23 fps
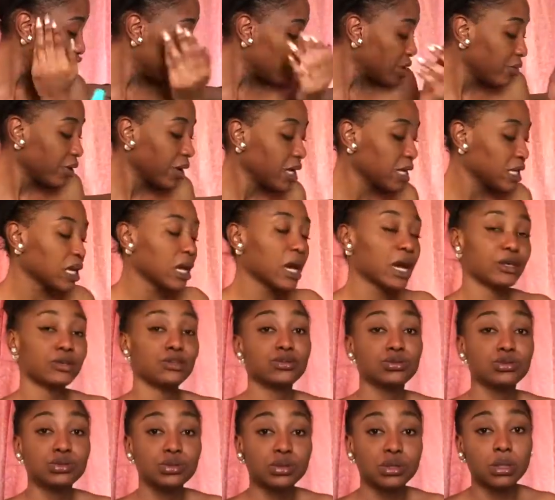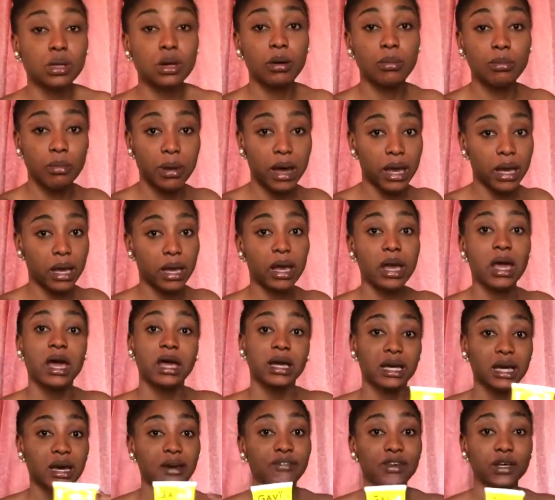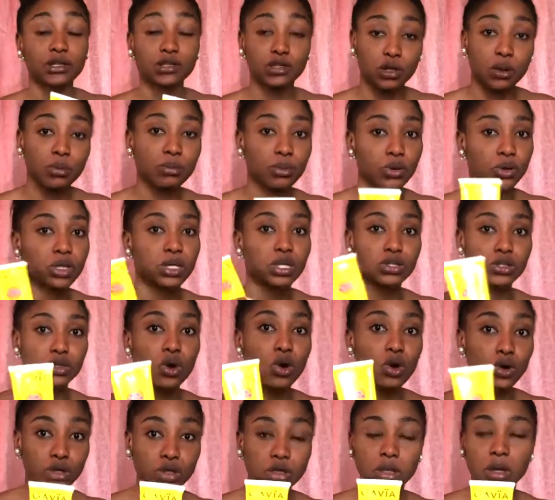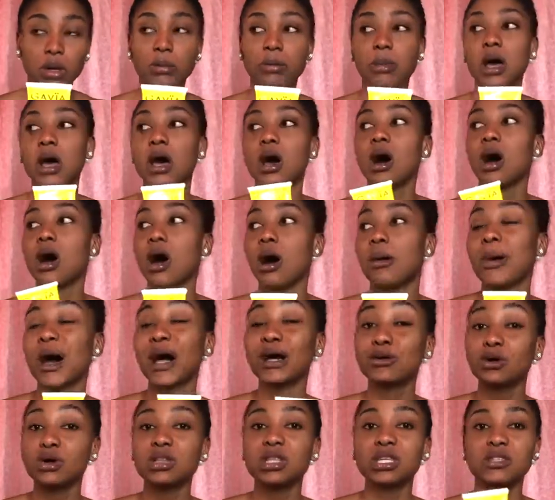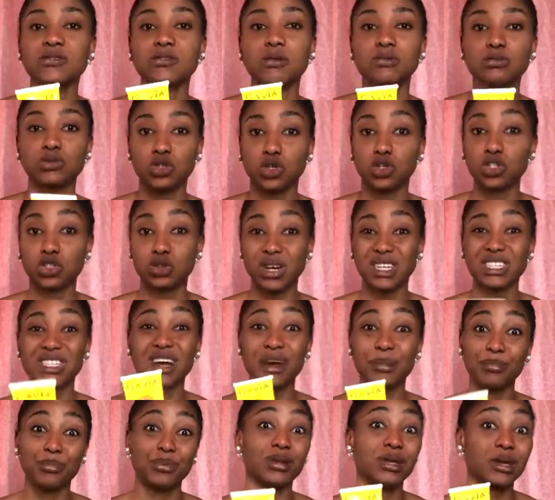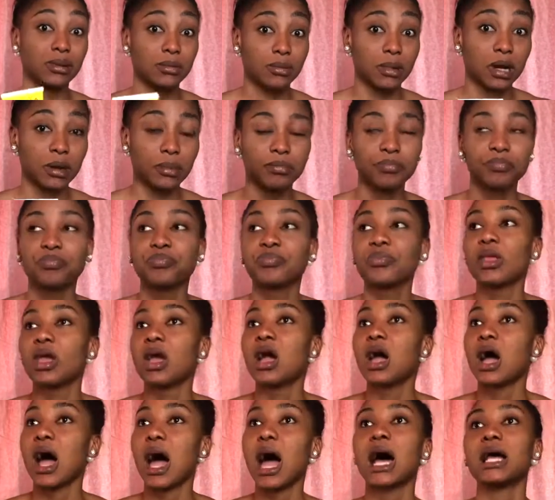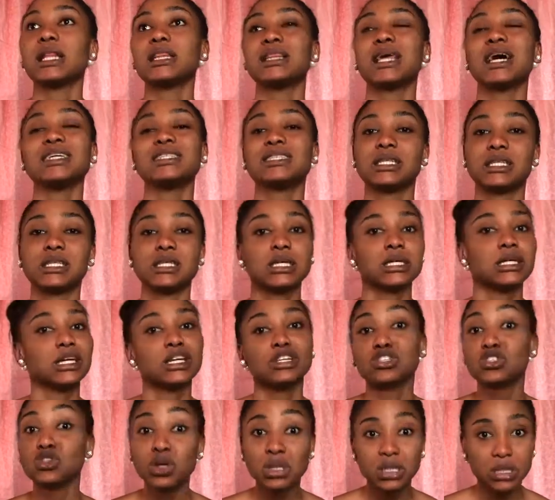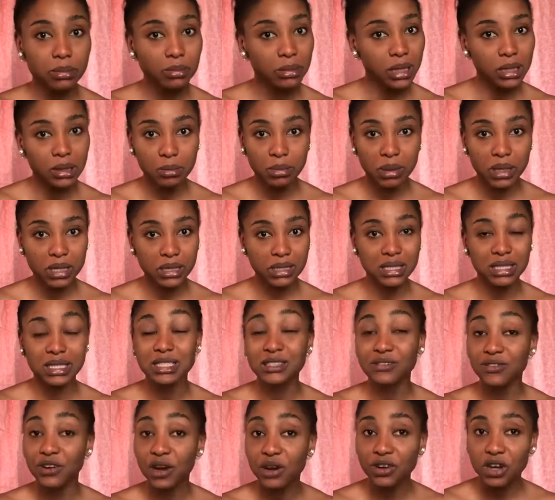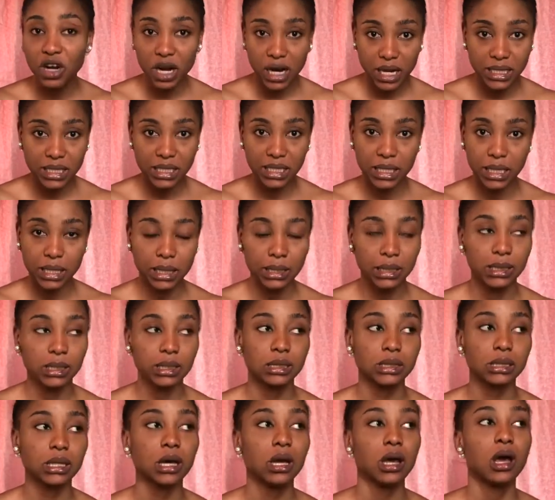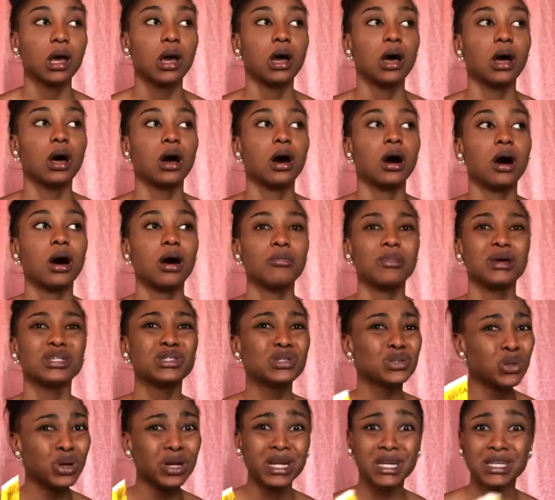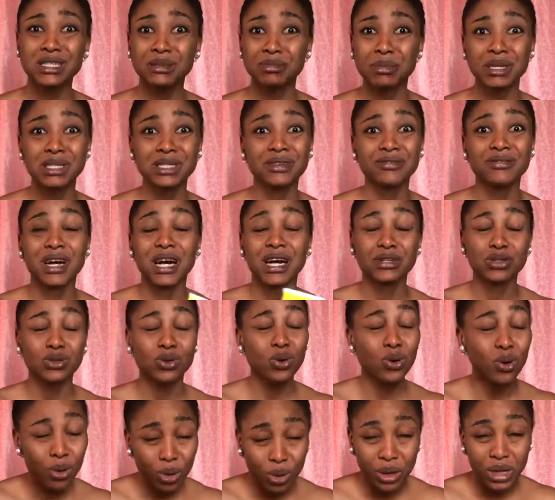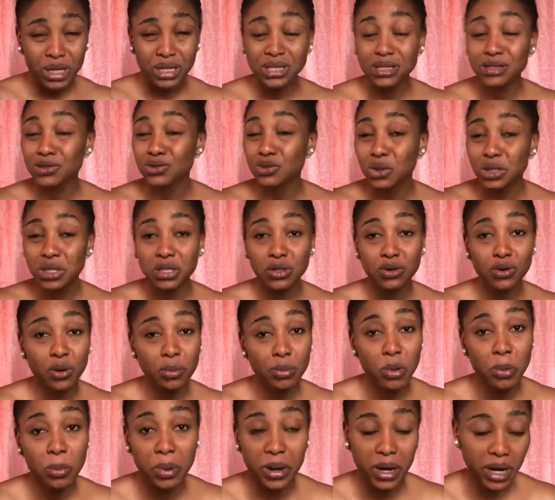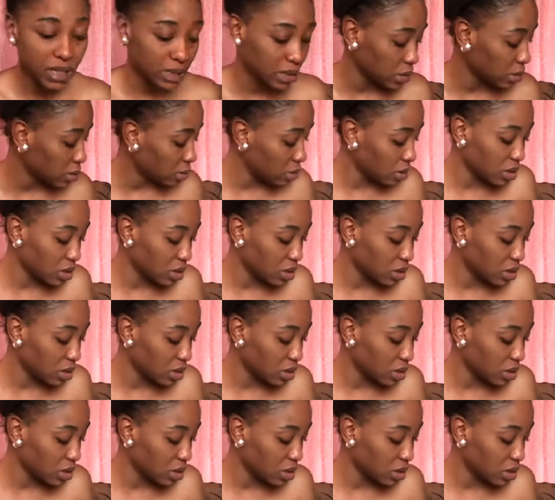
generally, I use my Garnier Sunblock. It's awesome. I got this from Just Right Abuleba, and that's the thing, it's not in many places. It's very hard to get it. It's not expensive at all. It is not the normal price,